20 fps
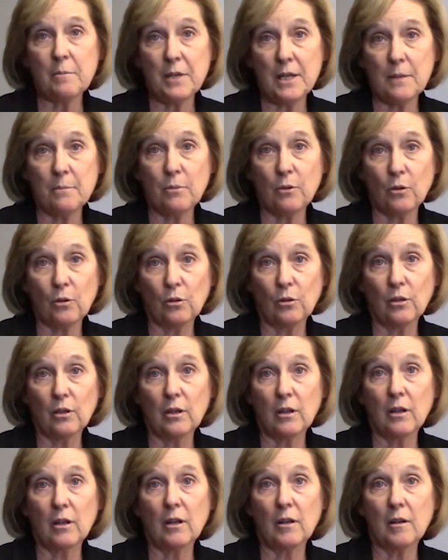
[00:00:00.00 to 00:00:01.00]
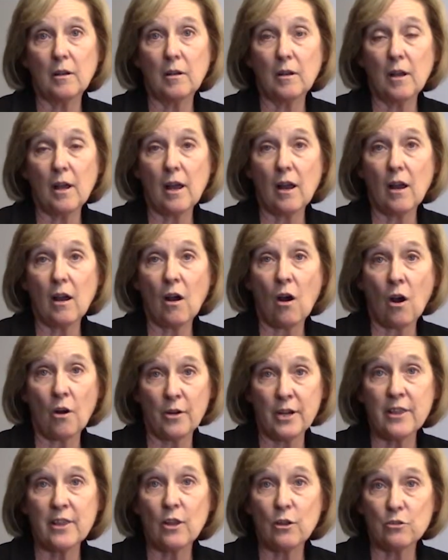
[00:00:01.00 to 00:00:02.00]
people are
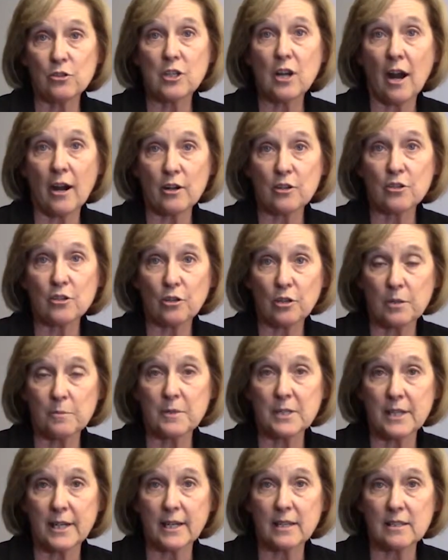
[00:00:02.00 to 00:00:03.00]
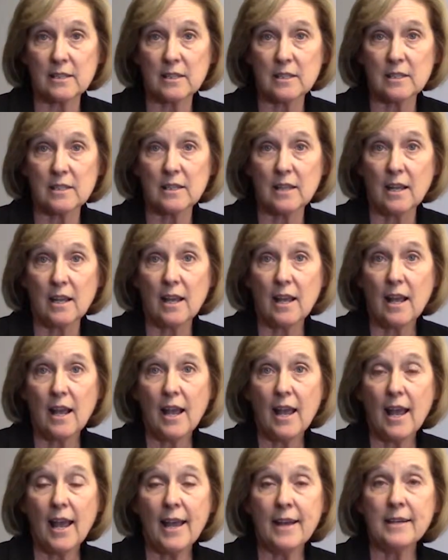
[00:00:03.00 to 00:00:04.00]
in those dire circumstances,
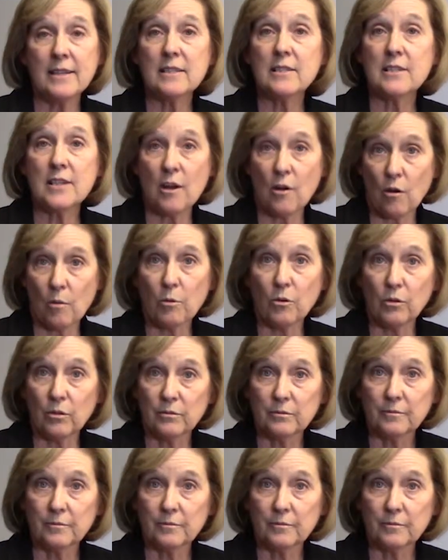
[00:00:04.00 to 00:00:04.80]
and it's terrible.